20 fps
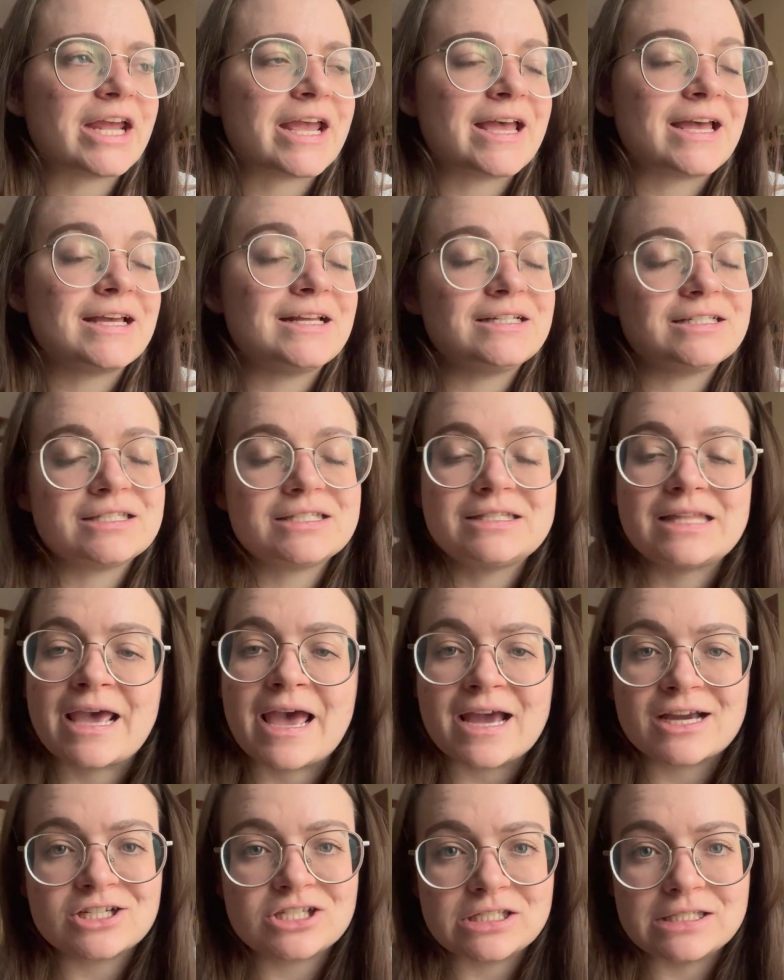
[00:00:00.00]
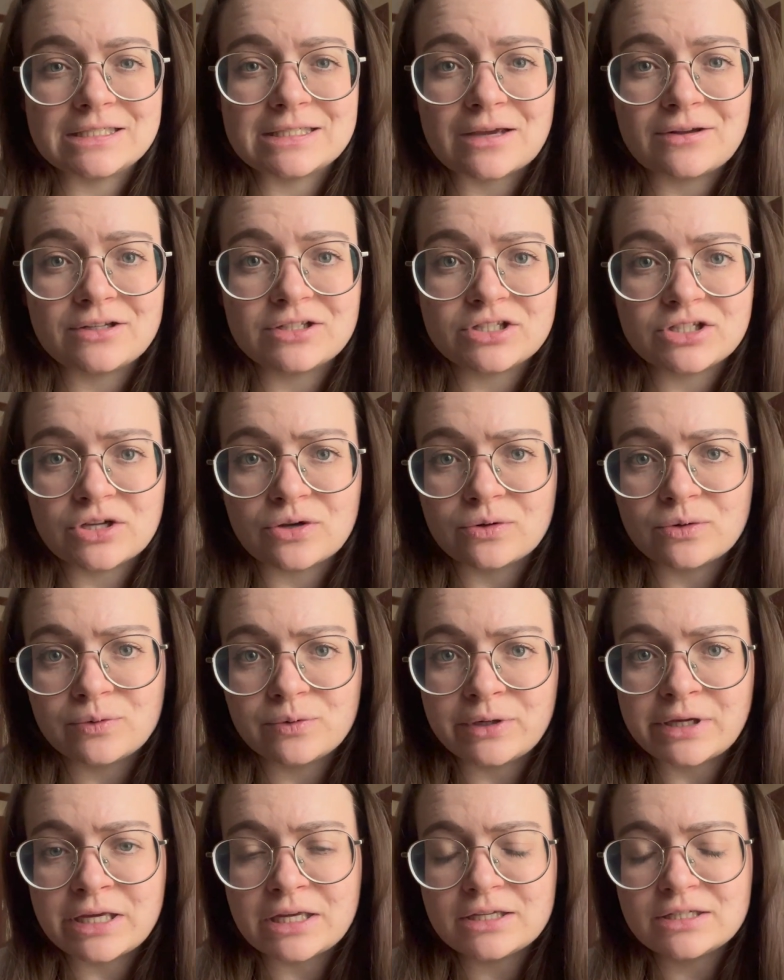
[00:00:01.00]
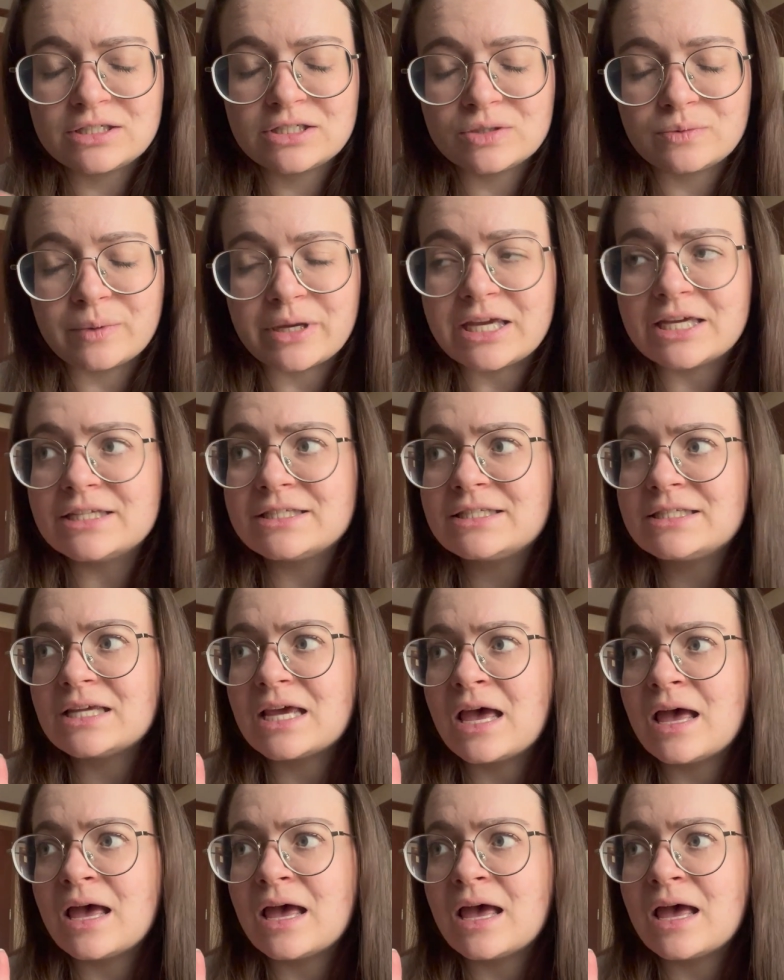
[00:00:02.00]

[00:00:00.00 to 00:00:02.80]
and they actually sounded so sweet.